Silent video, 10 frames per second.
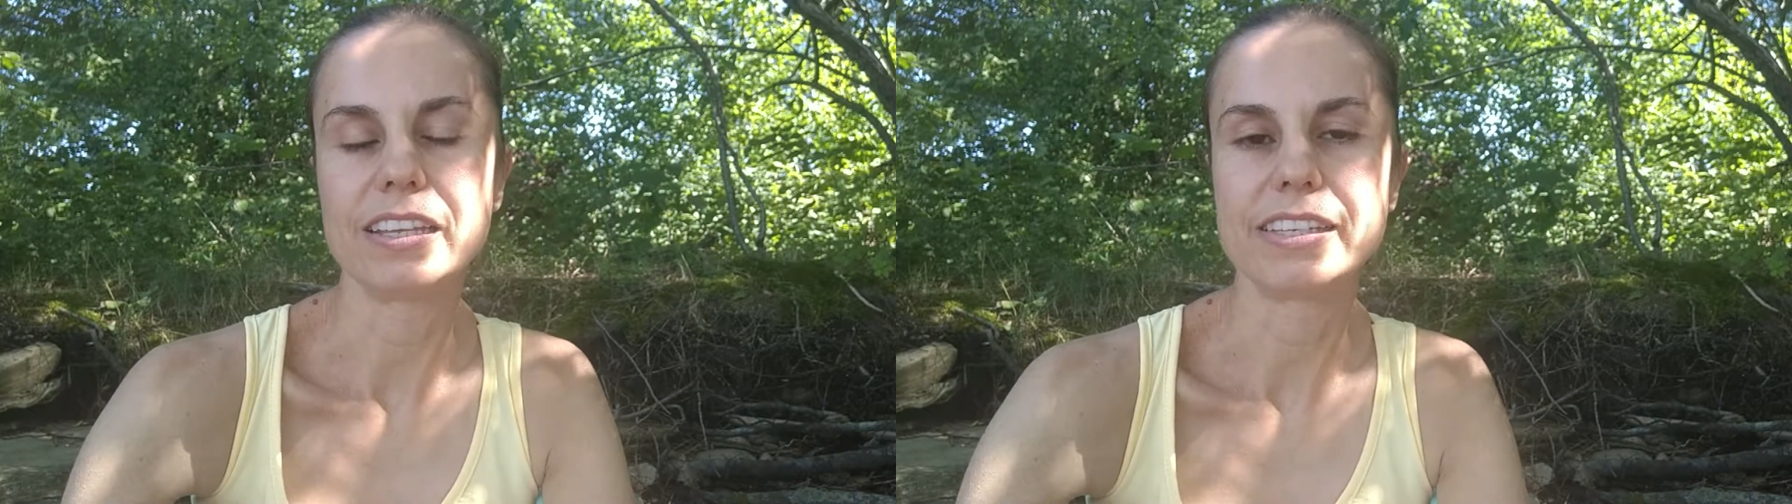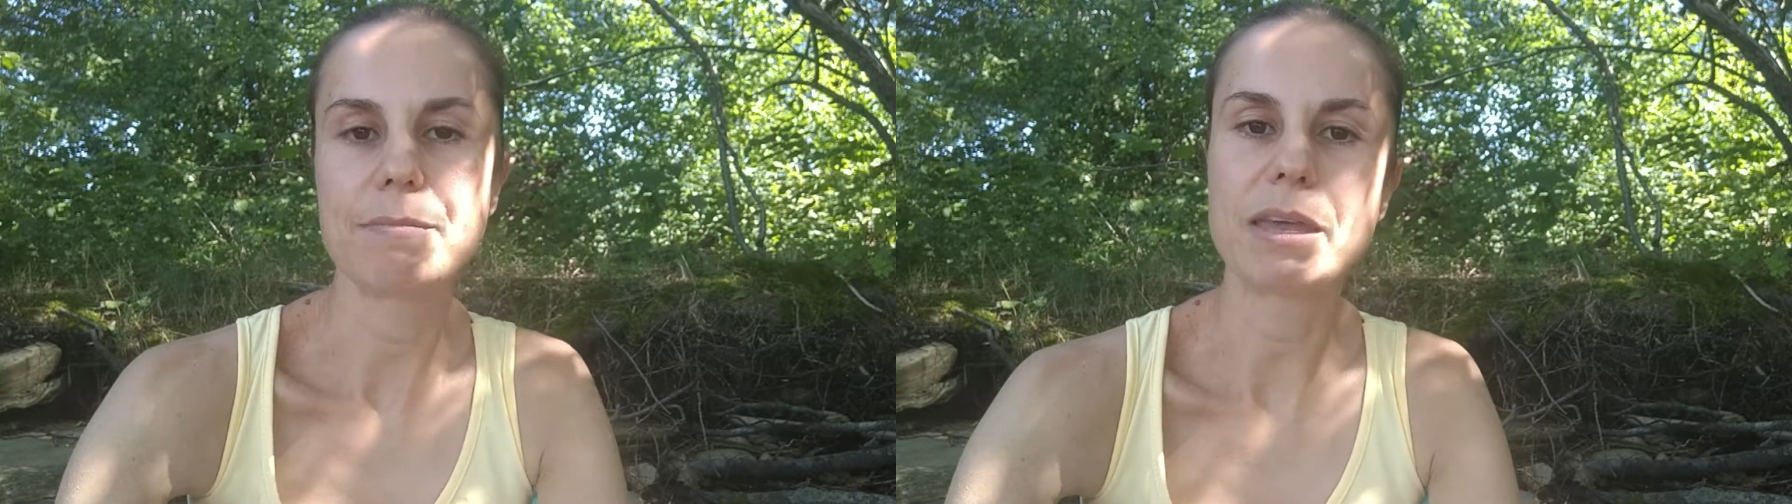
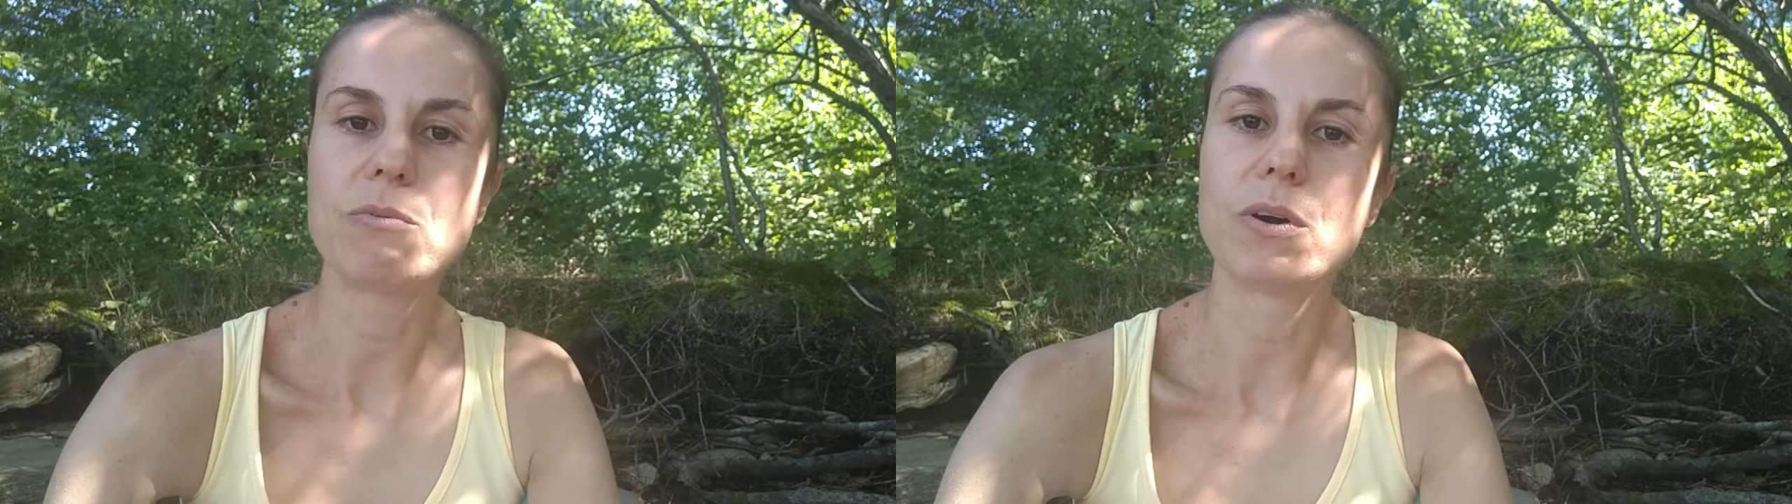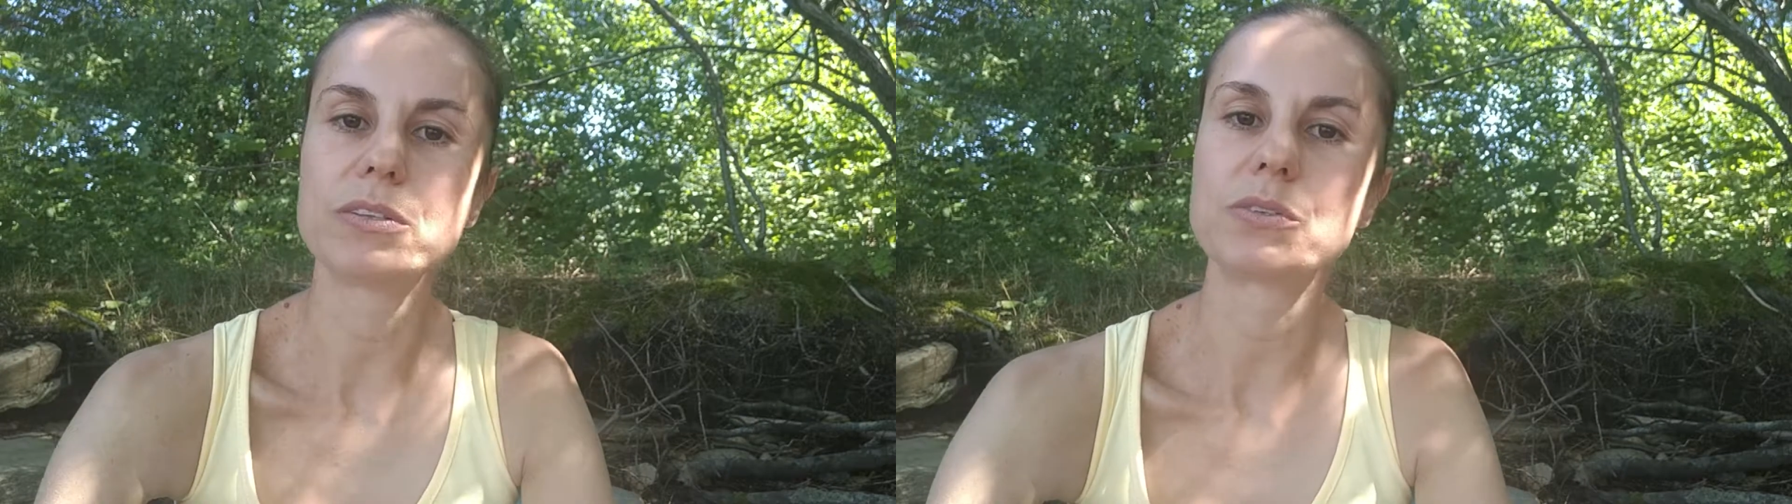they may
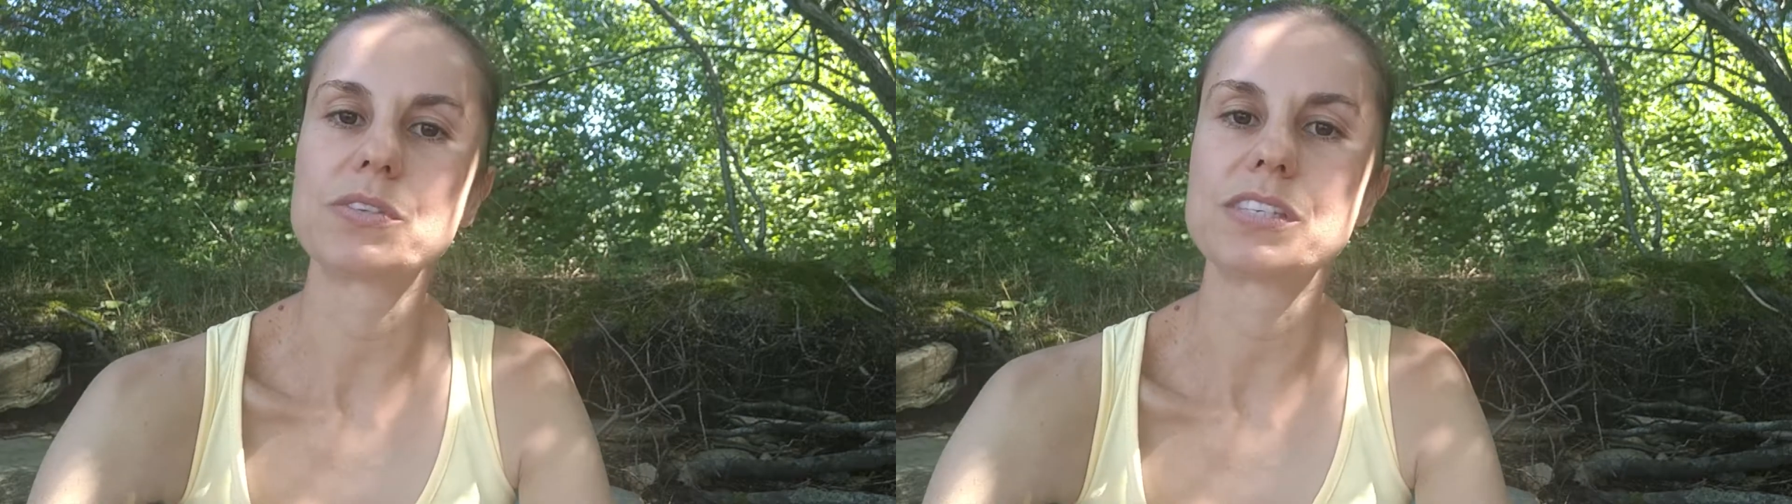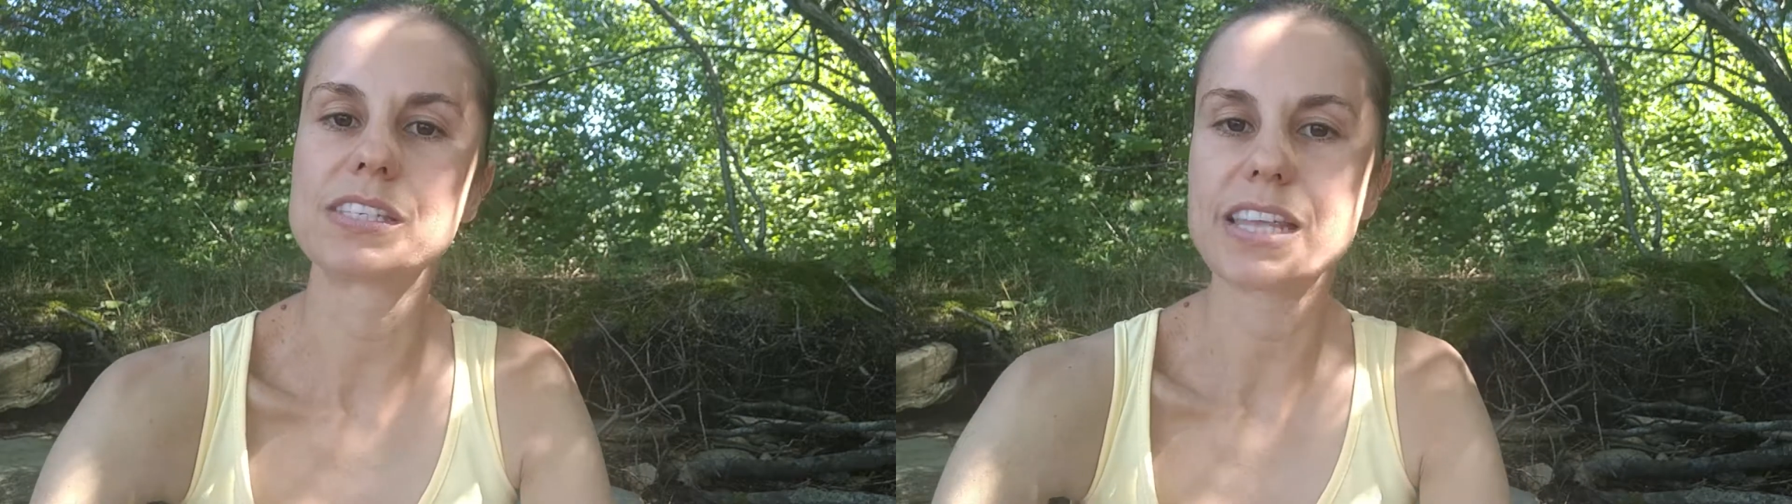want to
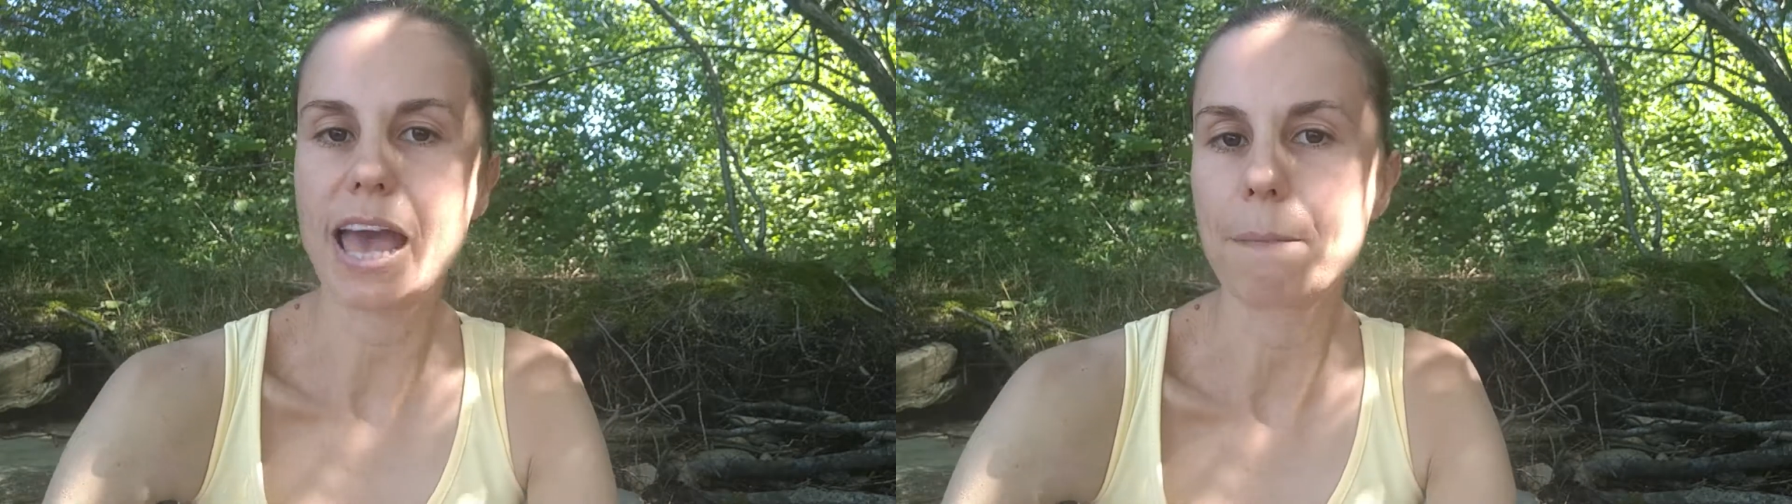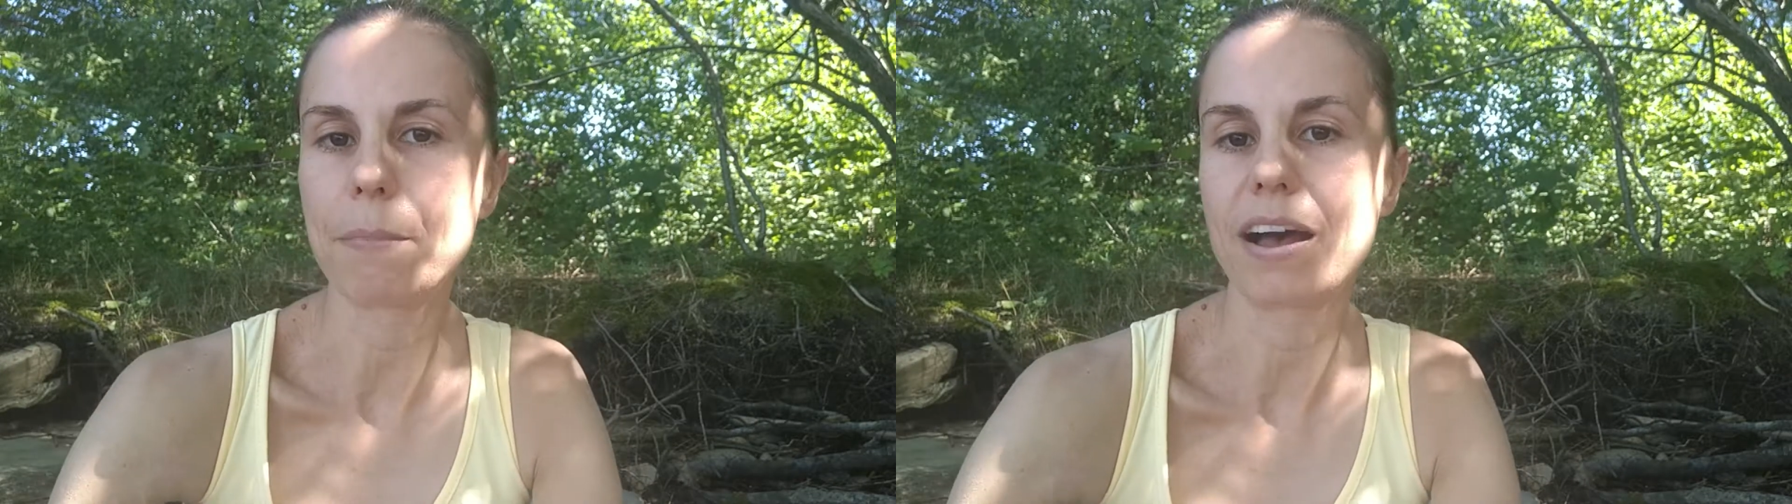
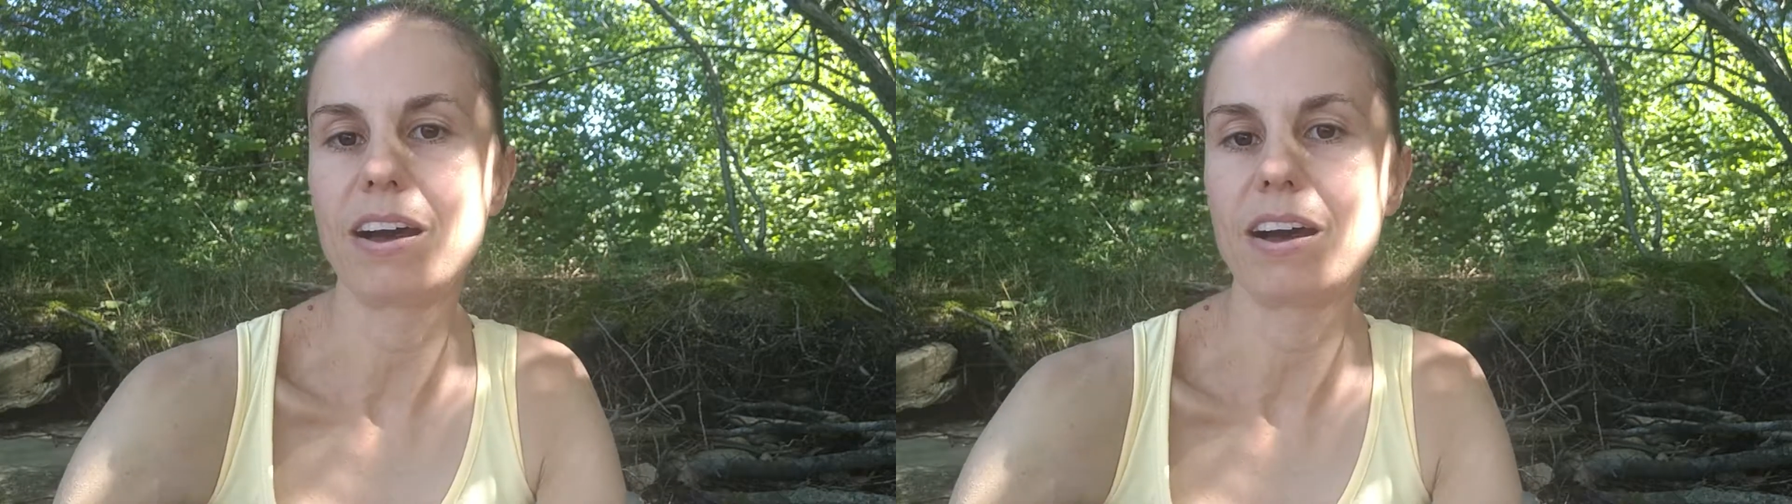step